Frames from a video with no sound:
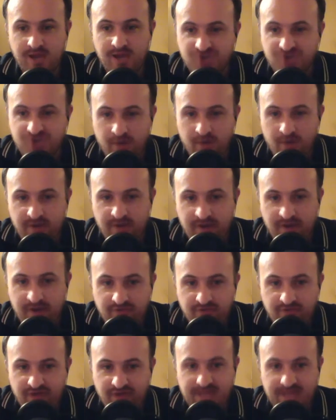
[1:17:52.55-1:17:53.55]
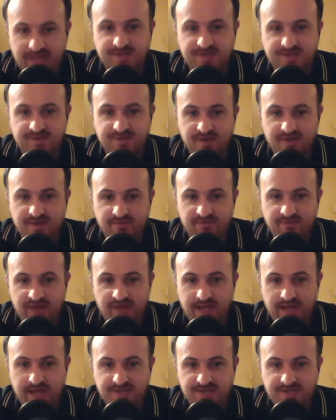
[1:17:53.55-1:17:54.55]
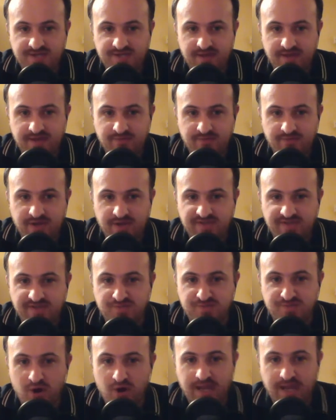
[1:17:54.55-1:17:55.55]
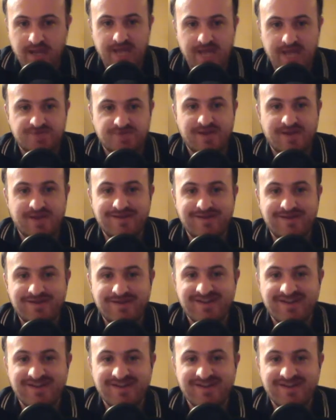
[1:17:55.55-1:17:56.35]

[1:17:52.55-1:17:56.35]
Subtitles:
I mean, got to be around the ratings that Buddy This Morning gets, right?